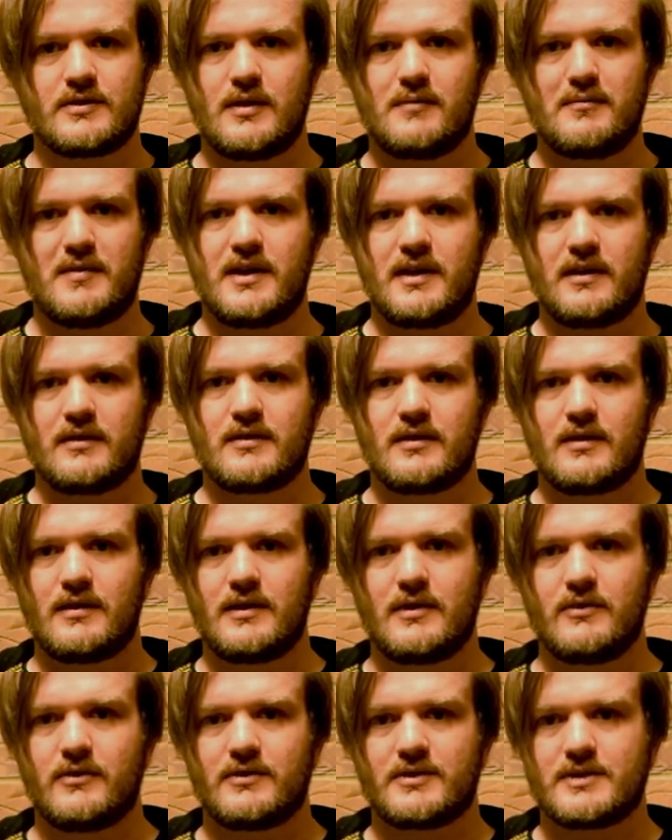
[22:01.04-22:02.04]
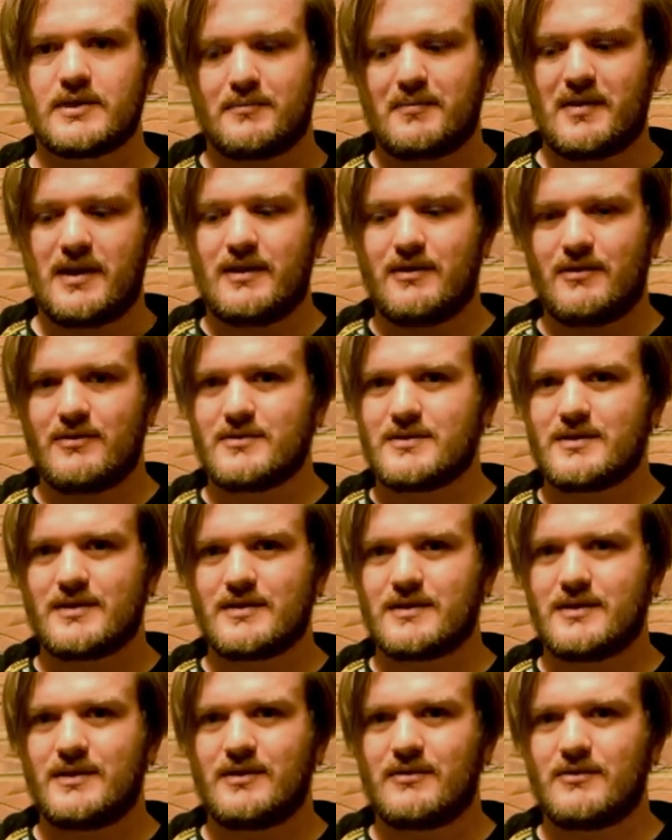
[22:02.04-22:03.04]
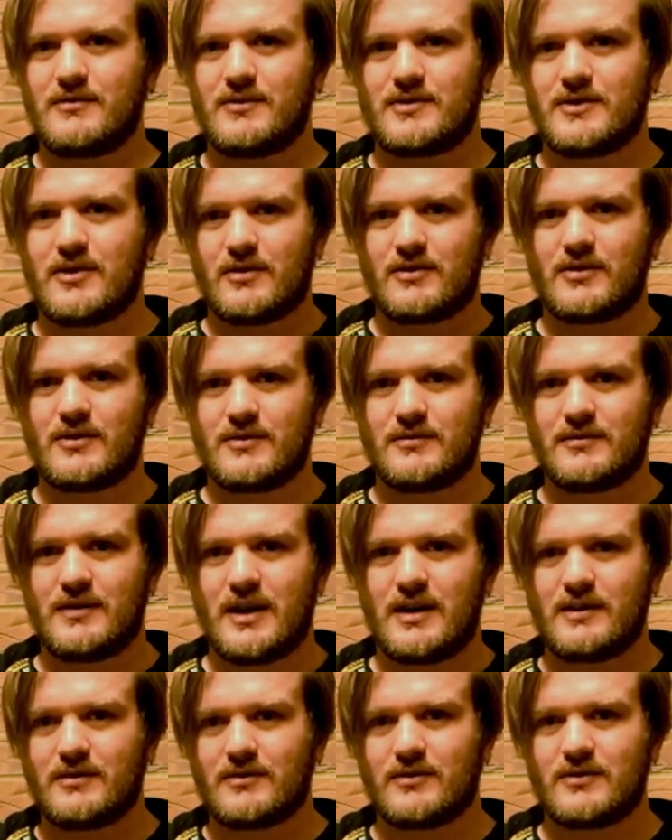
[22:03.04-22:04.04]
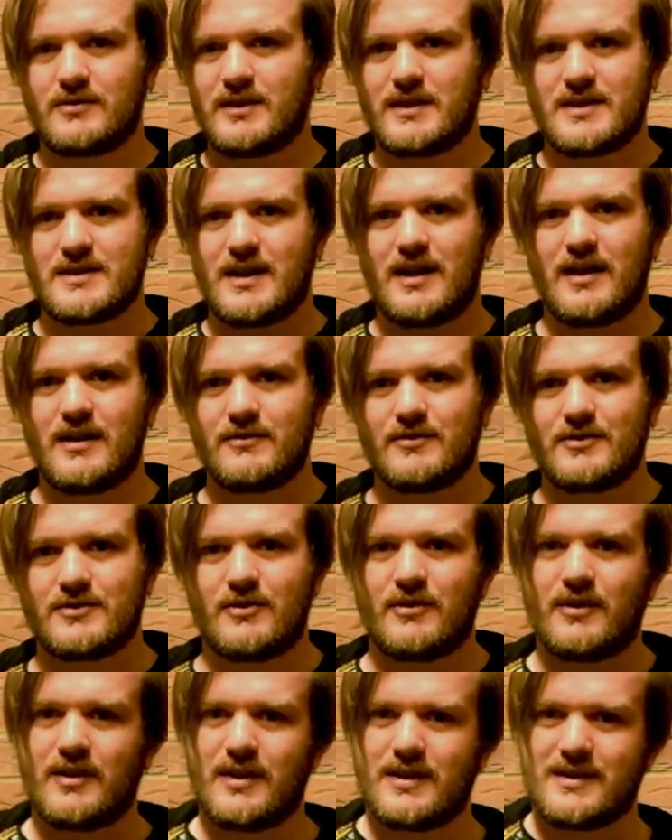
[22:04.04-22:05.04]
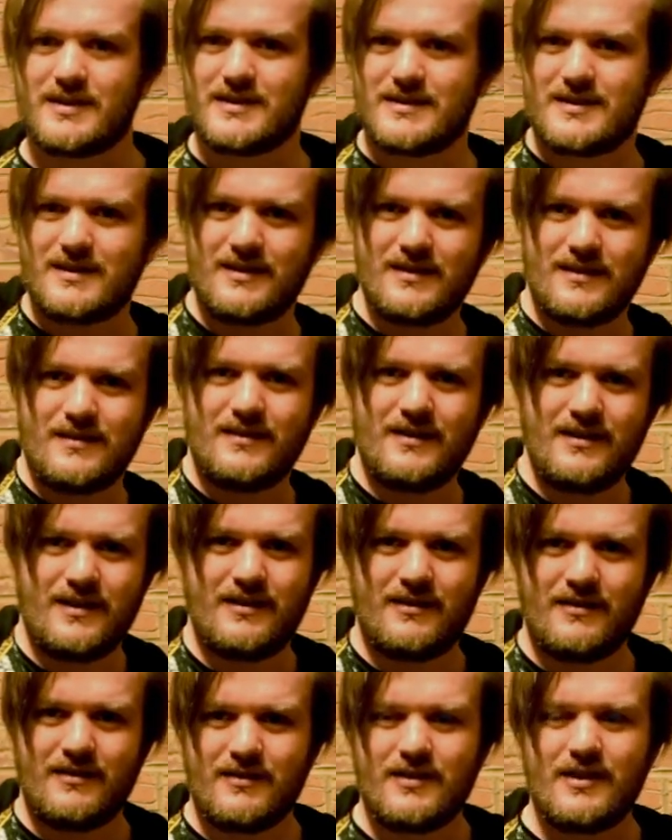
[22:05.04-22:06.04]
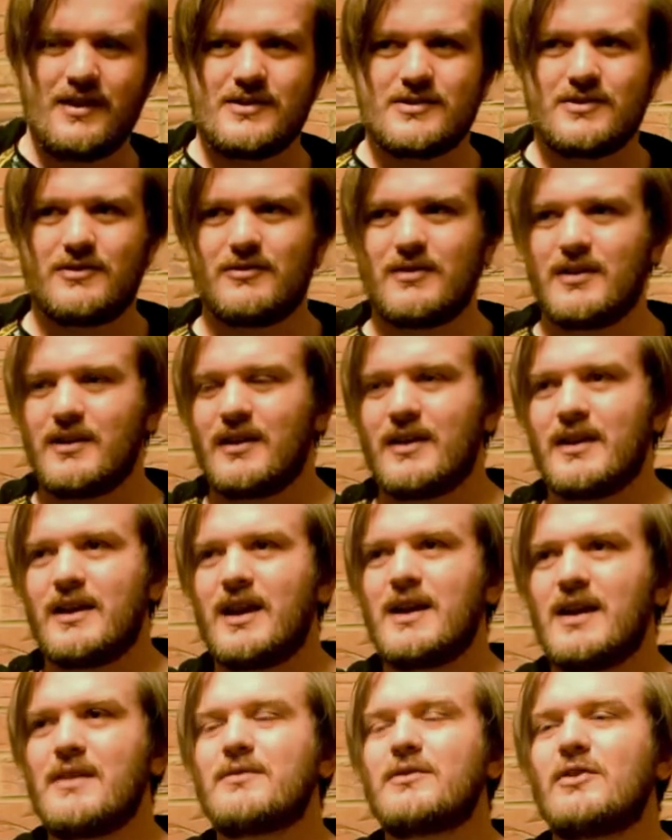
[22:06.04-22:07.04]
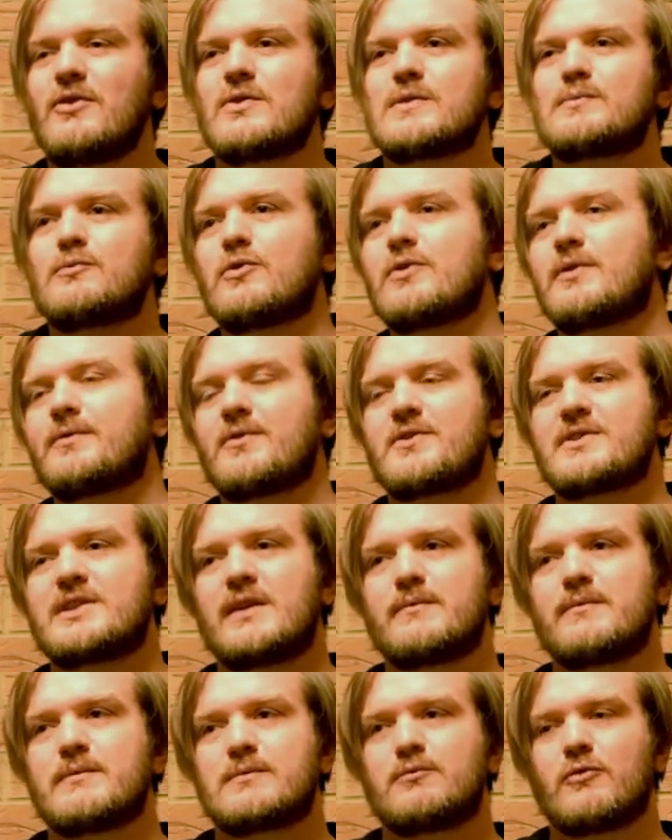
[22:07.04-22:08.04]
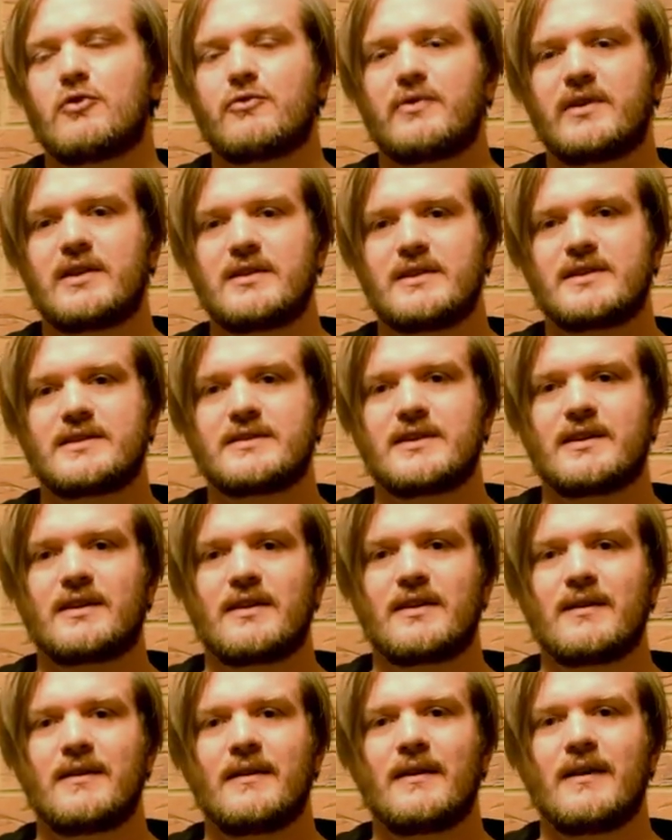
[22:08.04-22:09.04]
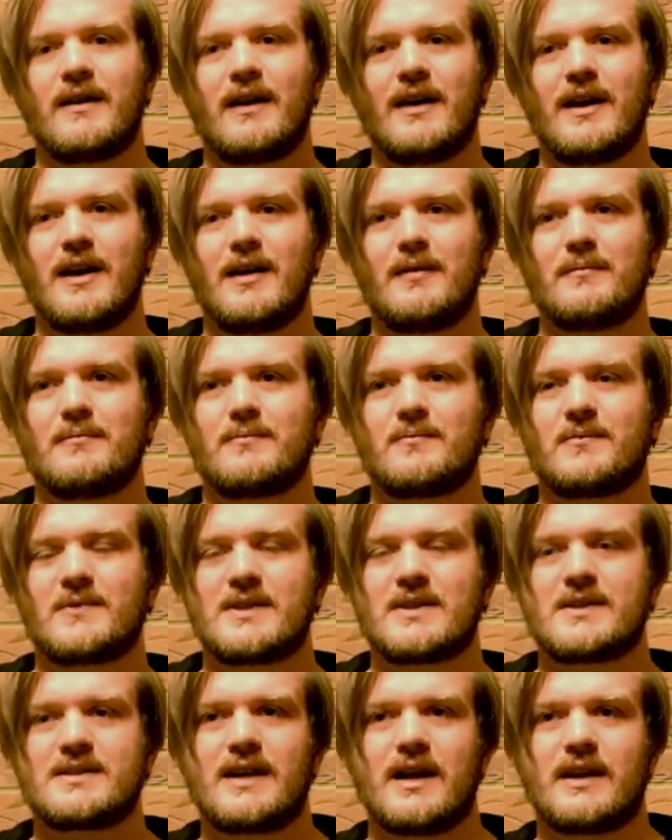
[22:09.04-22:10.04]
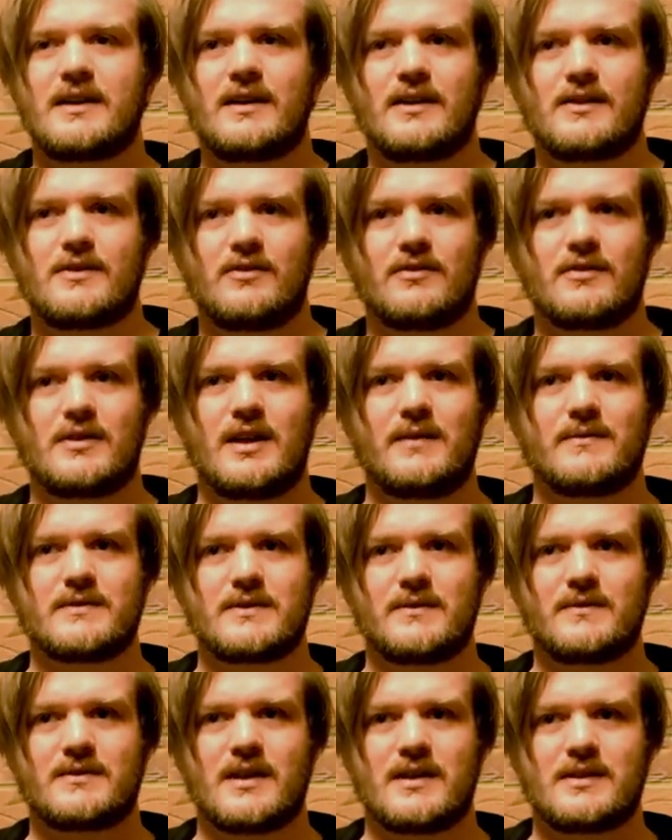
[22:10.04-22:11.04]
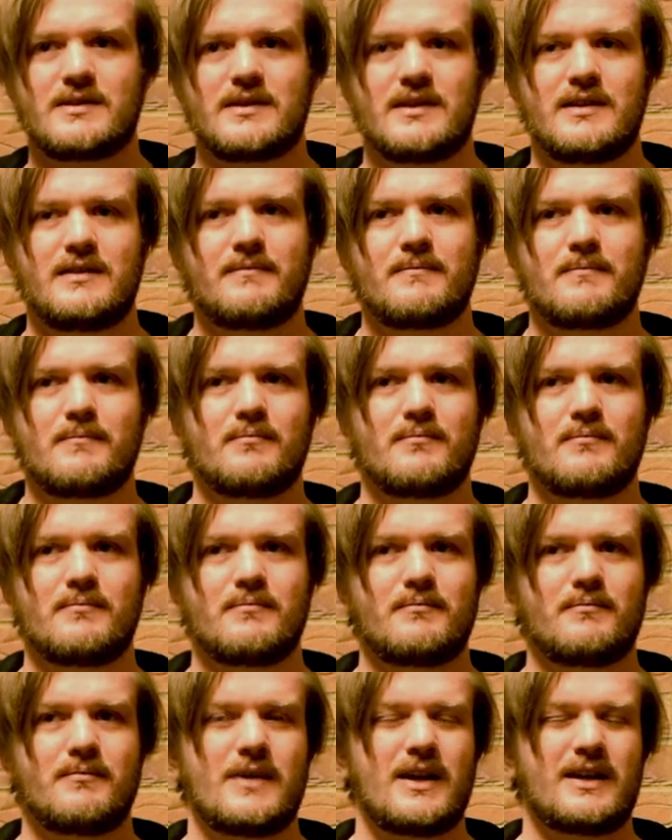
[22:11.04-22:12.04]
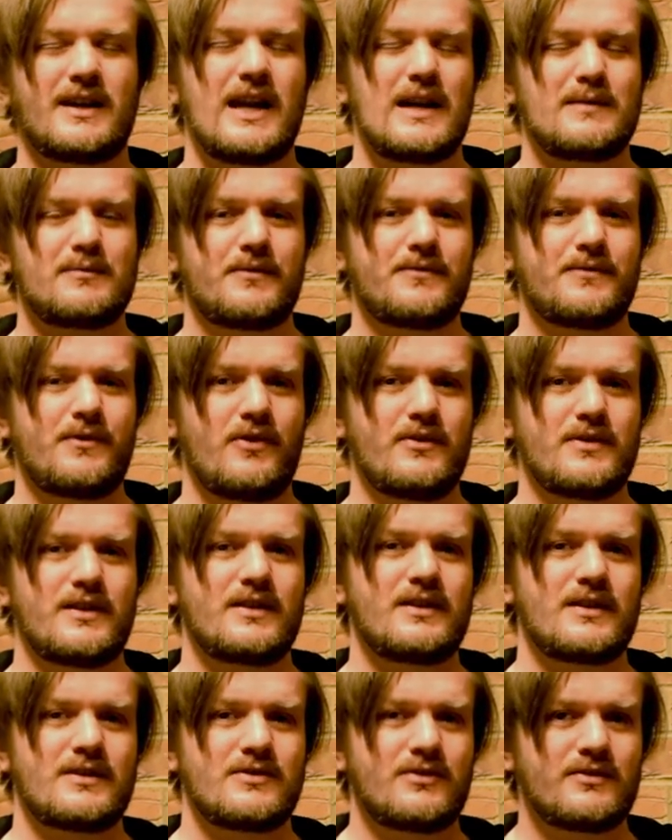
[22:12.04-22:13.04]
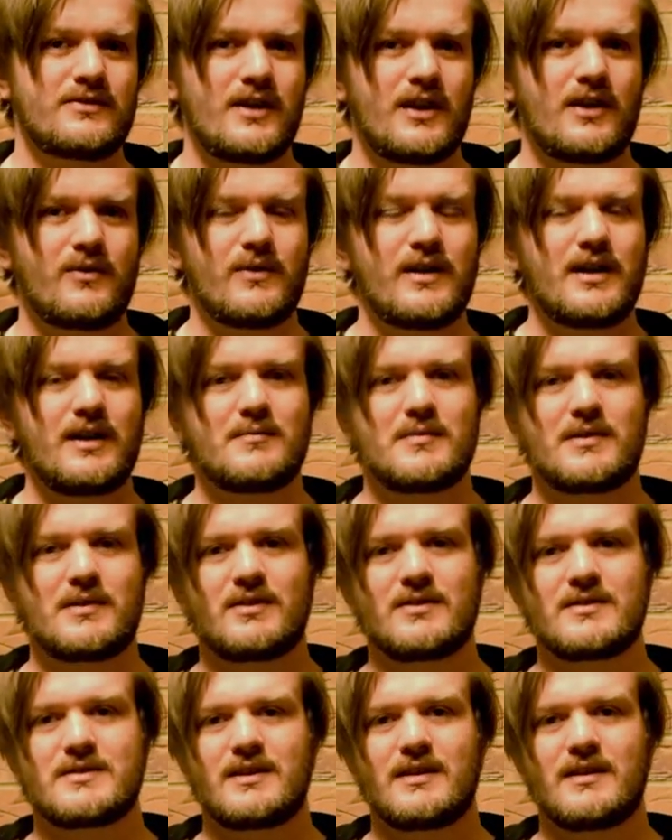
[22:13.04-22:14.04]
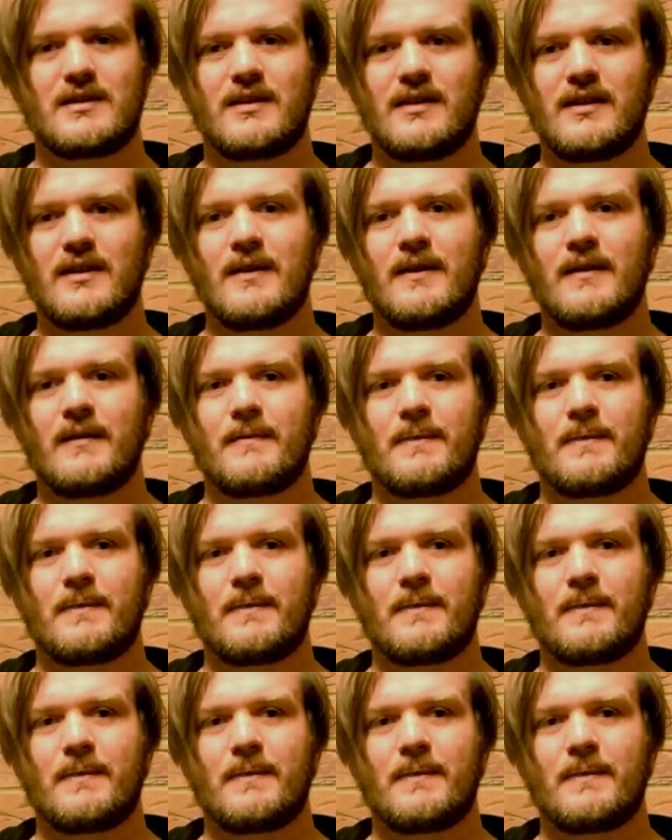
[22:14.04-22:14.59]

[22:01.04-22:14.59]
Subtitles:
just immediate, you know, it just appears, you know, shotgun, handgun in his hand, there's none of this here. So even though the first game was more realistic, for the second and third games, it was actually, I kind of prefer that they took that away because it